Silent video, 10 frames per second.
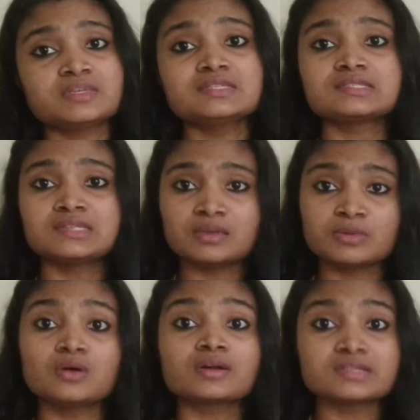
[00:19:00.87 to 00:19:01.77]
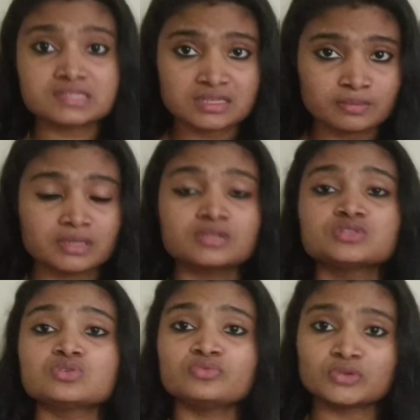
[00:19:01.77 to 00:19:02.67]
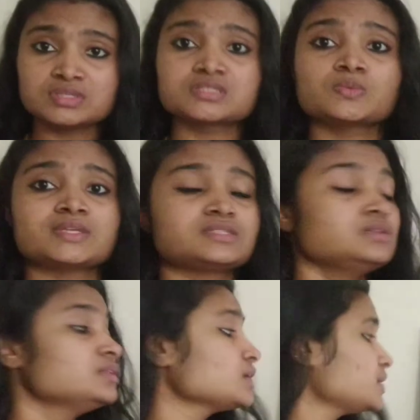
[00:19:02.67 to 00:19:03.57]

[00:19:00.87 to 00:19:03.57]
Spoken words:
is stable or unstable. So for this question, the